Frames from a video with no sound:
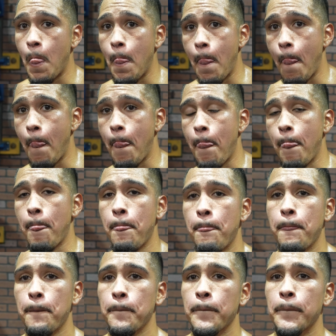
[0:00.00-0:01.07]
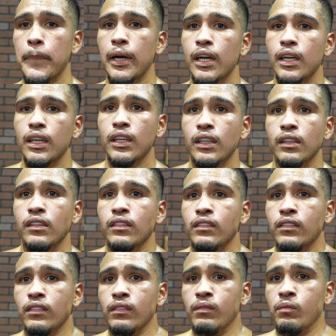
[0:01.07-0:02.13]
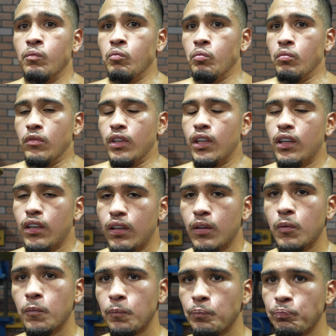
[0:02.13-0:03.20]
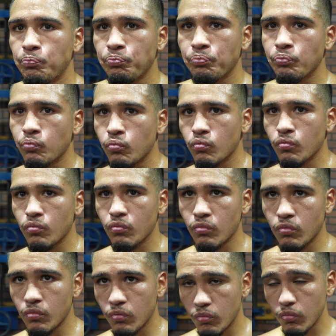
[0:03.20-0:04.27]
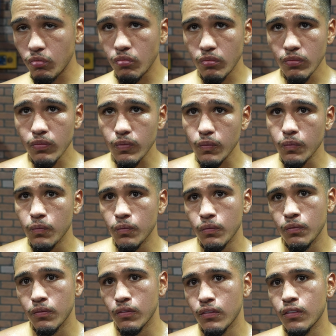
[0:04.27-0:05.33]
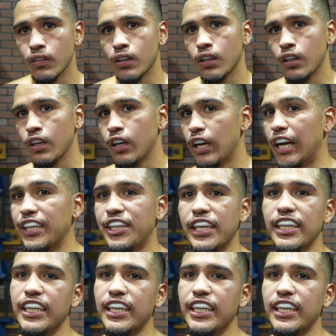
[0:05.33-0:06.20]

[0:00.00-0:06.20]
So you said earlier, boxing's a crooked sport, but it sounds like you had a pretty good run. You had a good transition through the amateur.